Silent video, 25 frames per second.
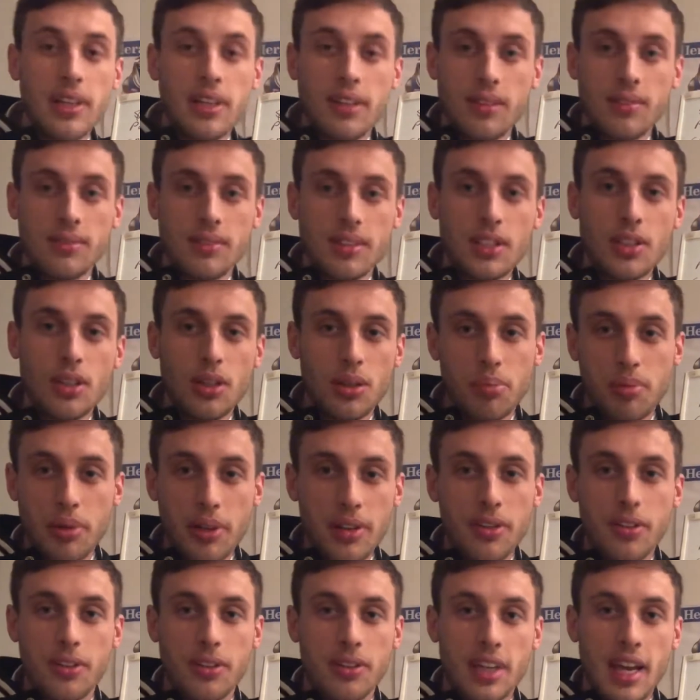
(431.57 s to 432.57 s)
still a
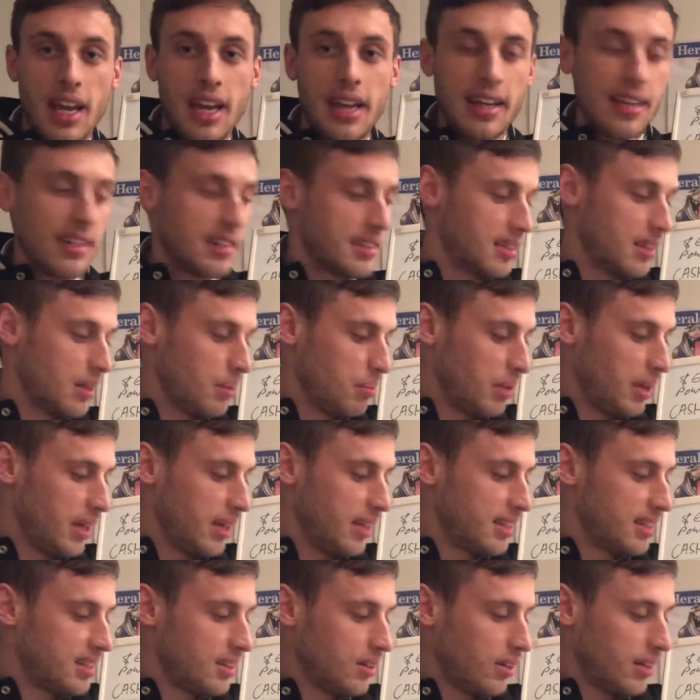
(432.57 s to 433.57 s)
pretty good gain, isn't it? But
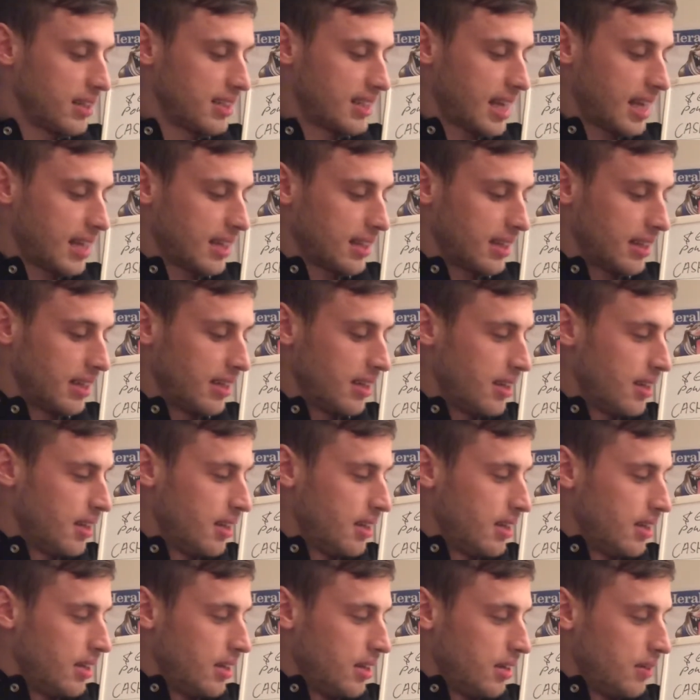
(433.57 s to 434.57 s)
it's not exactly
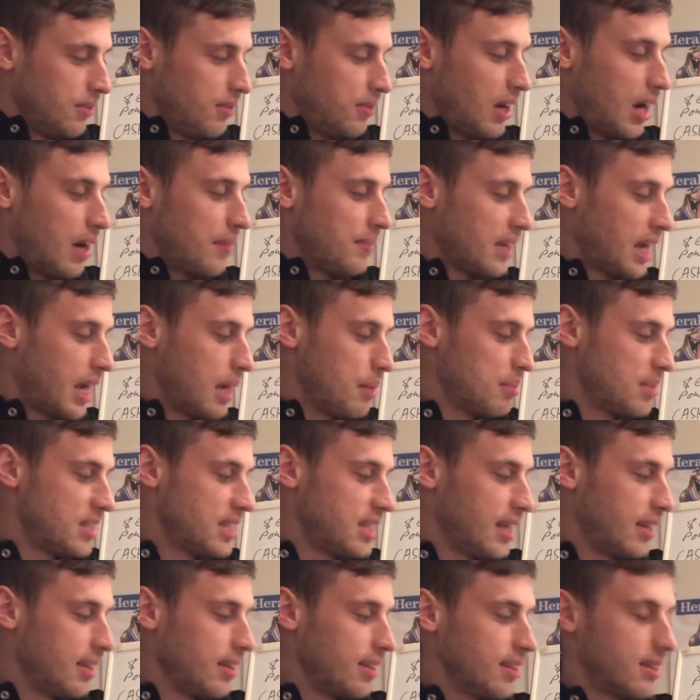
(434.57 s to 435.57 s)
5 to
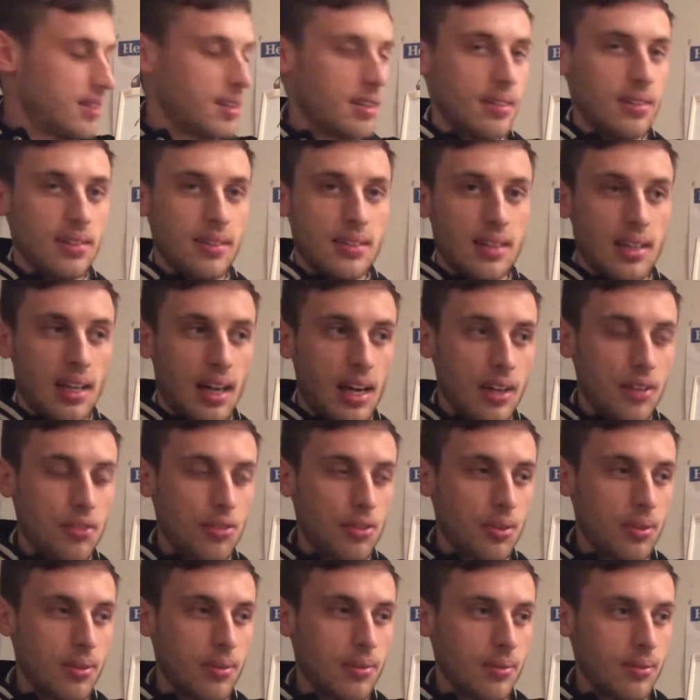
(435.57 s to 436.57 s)
8%. It's
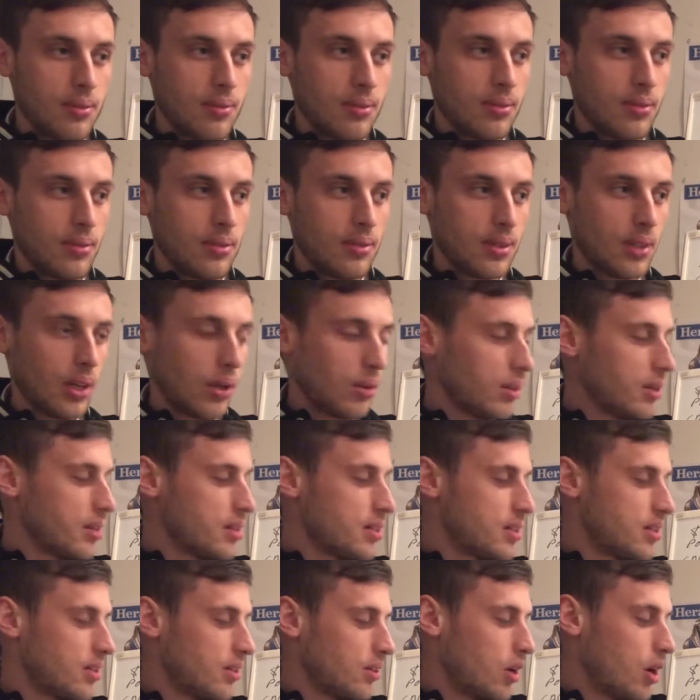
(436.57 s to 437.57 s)

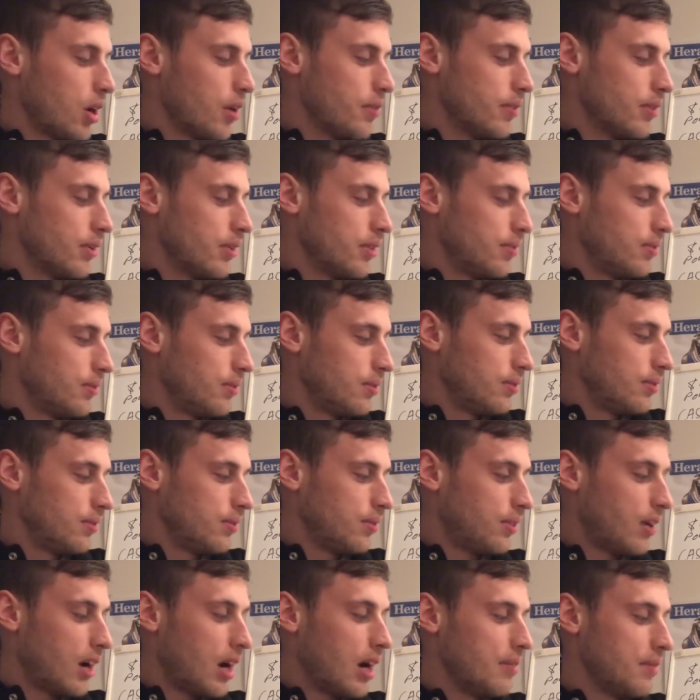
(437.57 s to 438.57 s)
$100 over
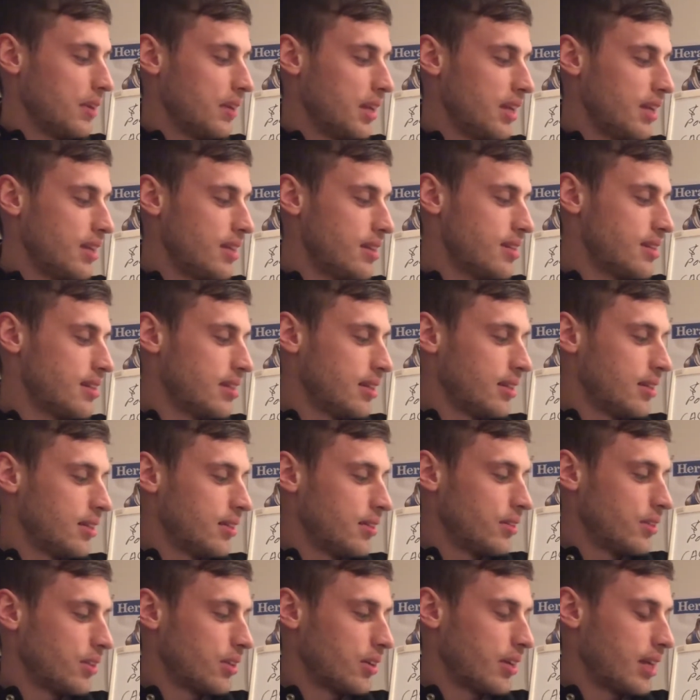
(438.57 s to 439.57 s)
5 years.
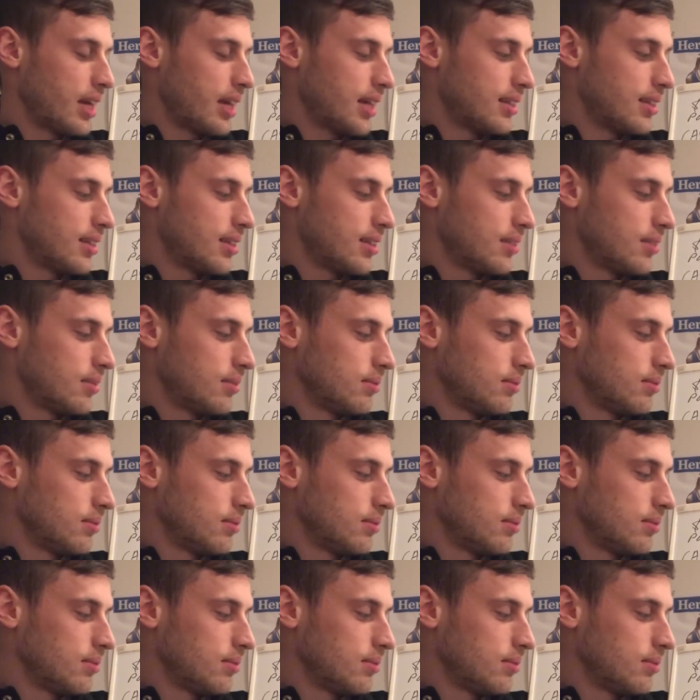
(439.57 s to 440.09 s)
So that's,